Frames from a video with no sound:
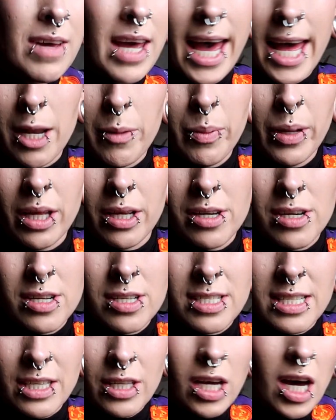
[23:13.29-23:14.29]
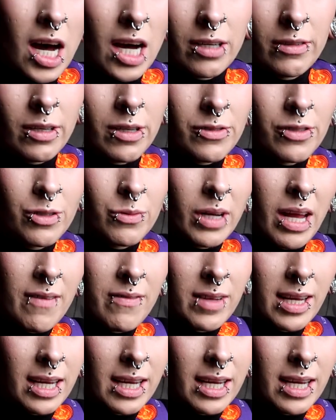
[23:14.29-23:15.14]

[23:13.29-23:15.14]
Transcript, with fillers: caterpillars and cockroach would have